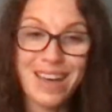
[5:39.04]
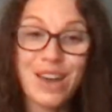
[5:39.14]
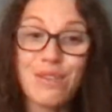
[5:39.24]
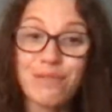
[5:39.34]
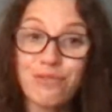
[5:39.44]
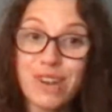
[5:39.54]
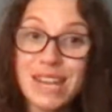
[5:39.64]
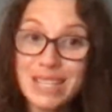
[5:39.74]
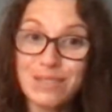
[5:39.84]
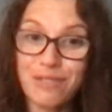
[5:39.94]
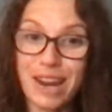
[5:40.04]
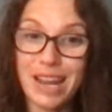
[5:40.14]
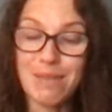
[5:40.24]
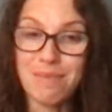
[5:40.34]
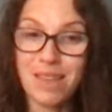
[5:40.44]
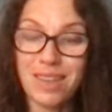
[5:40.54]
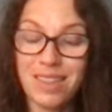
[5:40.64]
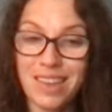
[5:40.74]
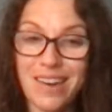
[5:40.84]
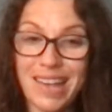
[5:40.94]
freeze frame
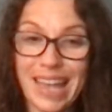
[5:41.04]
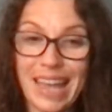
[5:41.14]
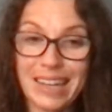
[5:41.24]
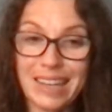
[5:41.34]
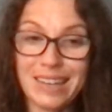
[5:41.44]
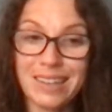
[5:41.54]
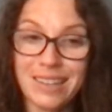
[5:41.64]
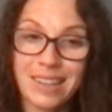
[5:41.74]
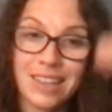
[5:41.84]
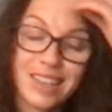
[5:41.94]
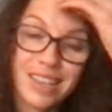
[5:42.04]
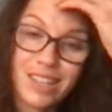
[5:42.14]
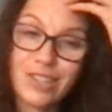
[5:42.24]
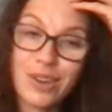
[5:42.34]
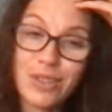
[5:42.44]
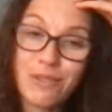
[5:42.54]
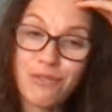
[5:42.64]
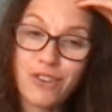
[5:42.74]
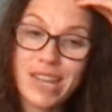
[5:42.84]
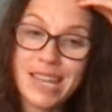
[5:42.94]
that I get in. The
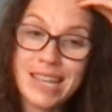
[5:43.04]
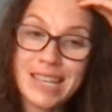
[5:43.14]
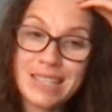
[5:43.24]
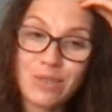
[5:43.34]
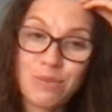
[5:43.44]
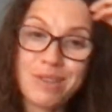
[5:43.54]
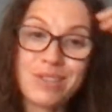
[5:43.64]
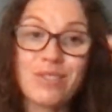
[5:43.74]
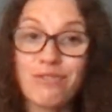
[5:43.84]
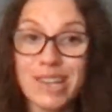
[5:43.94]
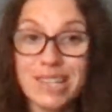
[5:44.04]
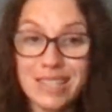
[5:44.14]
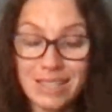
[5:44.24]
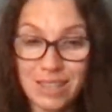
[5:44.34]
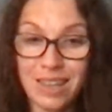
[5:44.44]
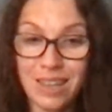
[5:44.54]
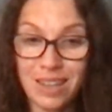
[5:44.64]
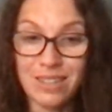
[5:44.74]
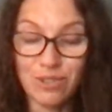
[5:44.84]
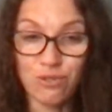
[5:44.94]
freeze is
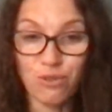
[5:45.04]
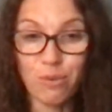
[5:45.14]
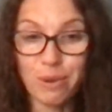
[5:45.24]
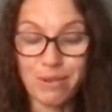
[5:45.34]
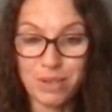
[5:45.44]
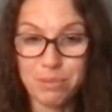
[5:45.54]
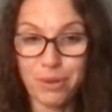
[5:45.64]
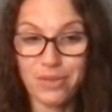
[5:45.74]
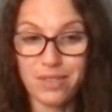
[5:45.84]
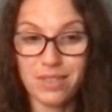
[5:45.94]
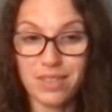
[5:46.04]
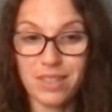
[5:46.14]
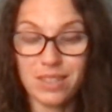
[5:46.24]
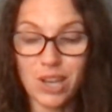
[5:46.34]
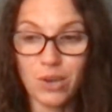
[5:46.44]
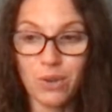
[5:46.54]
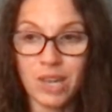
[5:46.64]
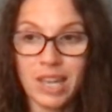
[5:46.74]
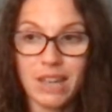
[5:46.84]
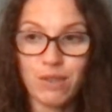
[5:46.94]
a trauma response. So
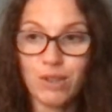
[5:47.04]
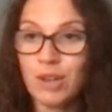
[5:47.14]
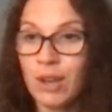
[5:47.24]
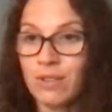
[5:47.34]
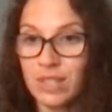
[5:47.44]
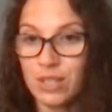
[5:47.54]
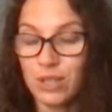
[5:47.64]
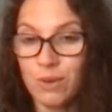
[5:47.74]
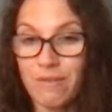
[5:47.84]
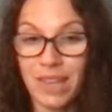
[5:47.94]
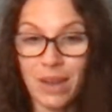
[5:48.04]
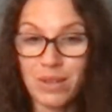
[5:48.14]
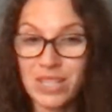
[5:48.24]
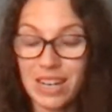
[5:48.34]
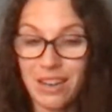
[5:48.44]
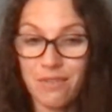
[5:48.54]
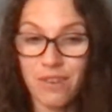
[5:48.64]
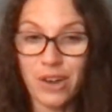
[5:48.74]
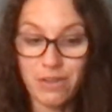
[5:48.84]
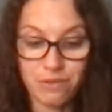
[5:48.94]
if you notice you ever go into like
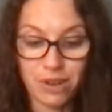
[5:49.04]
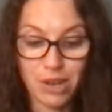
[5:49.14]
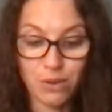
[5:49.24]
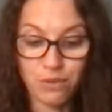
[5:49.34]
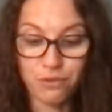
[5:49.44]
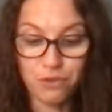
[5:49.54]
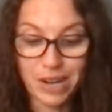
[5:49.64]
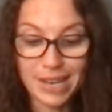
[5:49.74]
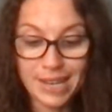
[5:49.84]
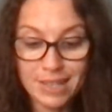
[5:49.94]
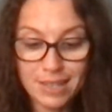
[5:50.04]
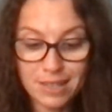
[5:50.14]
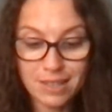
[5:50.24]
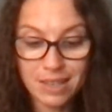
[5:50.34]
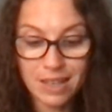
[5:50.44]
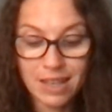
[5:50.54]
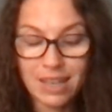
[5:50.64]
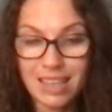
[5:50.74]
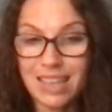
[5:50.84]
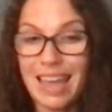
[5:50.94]
fight, flight, or freeze,
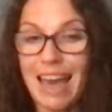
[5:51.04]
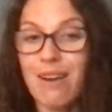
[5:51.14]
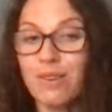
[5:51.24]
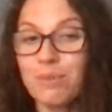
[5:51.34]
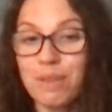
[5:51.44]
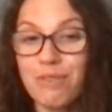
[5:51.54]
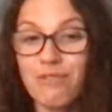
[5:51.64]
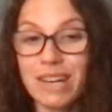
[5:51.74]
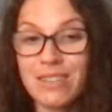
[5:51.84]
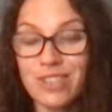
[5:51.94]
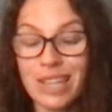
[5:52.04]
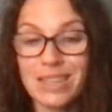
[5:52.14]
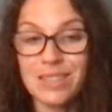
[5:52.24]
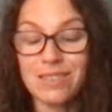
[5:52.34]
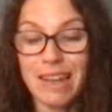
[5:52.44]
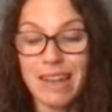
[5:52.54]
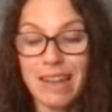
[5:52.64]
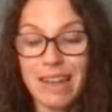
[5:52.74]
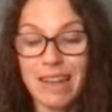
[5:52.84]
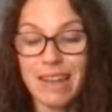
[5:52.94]
cacao can be really gentle in
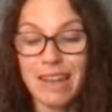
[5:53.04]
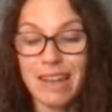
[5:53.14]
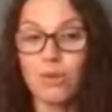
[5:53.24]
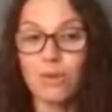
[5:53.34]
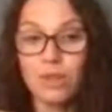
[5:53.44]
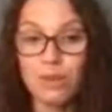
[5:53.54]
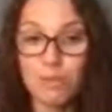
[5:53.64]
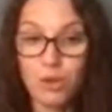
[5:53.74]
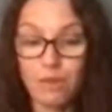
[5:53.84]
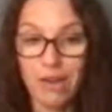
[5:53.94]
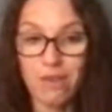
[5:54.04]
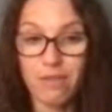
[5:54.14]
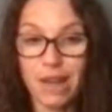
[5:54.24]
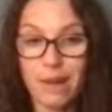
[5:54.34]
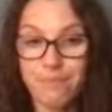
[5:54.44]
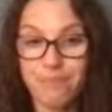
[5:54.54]
helping you move out of that.